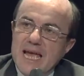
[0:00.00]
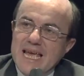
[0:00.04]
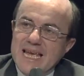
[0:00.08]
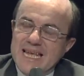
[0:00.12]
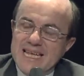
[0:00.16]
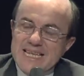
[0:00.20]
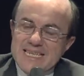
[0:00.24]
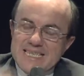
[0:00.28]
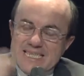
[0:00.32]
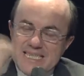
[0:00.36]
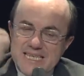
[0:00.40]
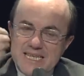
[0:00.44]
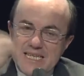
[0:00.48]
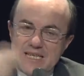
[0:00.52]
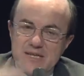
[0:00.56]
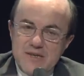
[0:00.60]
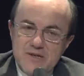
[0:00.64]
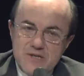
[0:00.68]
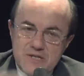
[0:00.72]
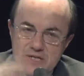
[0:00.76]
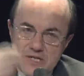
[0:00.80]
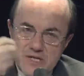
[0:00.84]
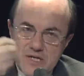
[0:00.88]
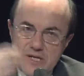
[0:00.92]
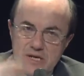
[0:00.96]

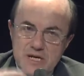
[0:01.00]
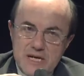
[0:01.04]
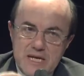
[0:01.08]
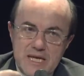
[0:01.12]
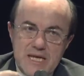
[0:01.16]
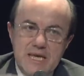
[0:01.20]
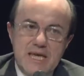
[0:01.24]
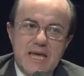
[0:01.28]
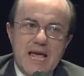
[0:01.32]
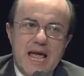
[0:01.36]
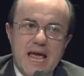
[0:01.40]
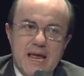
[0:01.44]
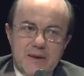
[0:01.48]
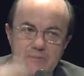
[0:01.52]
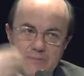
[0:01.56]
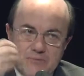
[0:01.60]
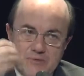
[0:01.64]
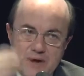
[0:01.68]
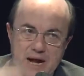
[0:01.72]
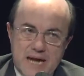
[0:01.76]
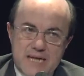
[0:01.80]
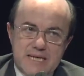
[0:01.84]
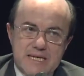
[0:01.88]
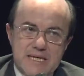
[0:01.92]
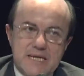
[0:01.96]
institutionally and
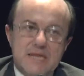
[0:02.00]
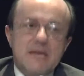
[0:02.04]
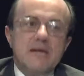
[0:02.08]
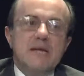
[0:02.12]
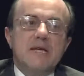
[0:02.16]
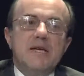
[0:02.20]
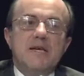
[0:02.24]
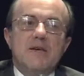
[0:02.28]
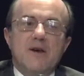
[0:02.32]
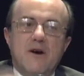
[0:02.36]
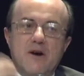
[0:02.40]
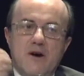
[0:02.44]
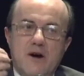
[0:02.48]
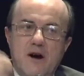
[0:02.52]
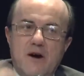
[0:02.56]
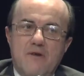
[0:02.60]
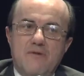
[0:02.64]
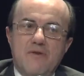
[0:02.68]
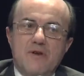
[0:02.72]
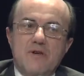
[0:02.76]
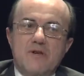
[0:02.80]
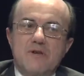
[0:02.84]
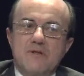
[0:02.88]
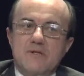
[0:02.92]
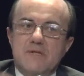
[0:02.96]
practically your
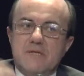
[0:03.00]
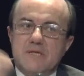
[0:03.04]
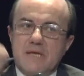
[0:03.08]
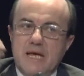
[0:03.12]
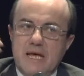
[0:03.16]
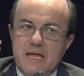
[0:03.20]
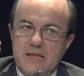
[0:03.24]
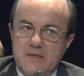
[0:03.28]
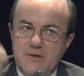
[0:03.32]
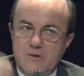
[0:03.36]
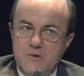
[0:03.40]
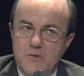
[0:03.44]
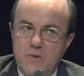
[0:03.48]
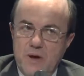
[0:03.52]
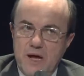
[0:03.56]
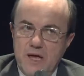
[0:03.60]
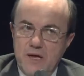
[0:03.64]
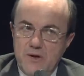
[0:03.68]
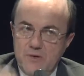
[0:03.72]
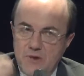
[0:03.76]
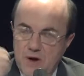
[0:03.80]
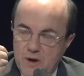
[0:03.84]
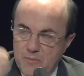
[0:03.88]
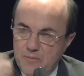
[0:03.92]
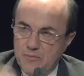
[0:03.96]
governance and the way
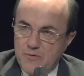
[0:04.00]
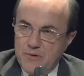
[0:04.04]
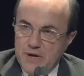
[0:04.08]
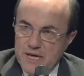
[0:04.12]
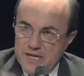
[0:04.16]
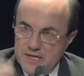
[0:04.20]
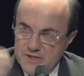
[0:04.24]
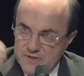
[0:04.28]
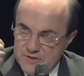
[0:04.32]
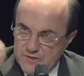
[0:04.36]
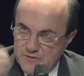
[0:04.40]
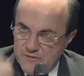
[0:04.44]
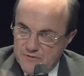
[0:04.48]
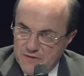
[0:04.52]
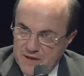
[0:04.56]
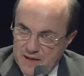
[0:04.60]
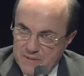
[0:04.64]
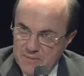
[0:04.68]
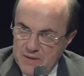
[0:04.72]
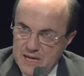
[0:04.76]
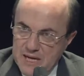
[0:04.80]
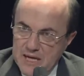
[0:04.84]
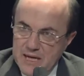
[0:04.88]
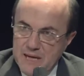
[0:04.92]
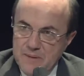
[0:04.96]
you operate as a
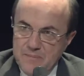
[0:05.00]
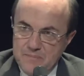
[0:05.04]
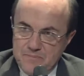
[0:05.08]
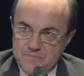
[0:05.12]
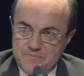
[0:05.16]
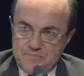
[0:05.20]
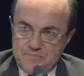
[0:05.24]
family,